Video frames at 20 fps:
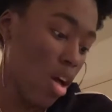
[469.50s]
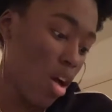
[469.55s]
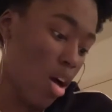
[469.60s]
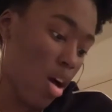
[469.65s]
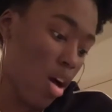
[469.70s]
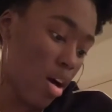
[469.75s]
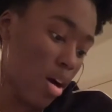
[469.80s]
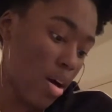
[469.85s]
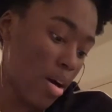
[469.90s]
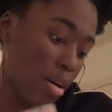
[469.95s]

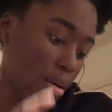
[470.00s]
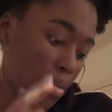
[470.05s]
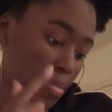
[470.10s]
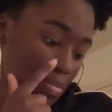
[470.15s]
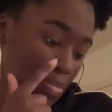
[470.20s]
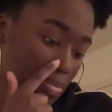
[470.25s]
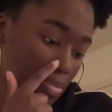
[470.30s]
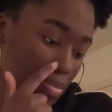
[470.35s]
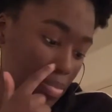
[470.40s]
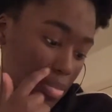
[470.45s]

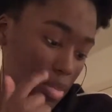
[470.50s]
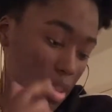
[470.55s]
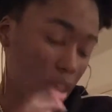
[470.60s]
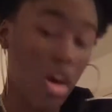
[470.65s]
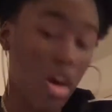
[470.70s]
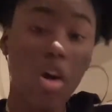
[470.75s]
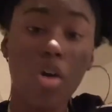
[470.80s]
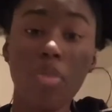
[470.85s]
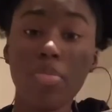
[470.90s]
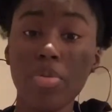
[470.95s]
Open
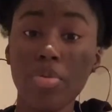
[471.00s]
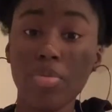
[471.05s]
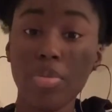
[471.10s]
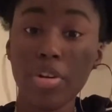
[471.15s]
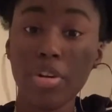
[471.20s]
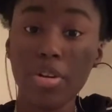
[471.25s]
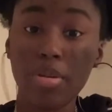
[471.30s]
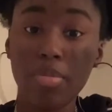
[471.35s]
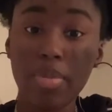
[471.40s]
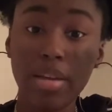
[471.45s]
when
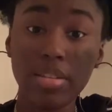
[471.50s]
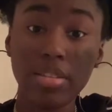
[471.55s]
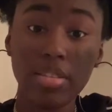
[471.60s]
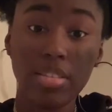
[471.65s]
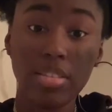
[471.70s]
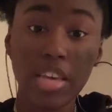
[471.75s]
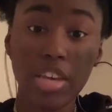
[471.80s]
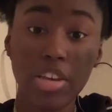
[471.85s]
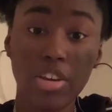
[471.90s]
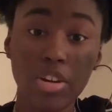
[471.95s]
you're about to
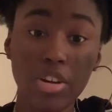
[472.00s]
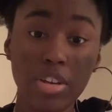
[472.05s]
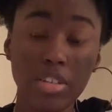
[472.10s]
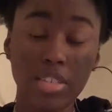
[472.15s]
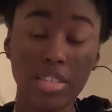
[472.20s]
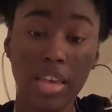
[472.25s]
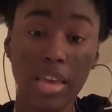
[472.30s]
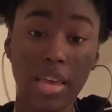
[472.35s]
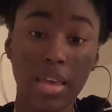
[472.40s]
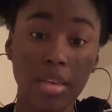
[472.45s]
take your
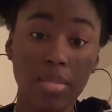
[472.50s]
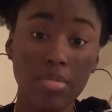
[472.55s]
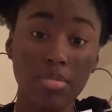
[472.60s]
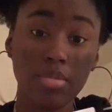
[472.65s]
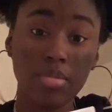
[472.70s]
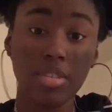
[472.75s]
exams,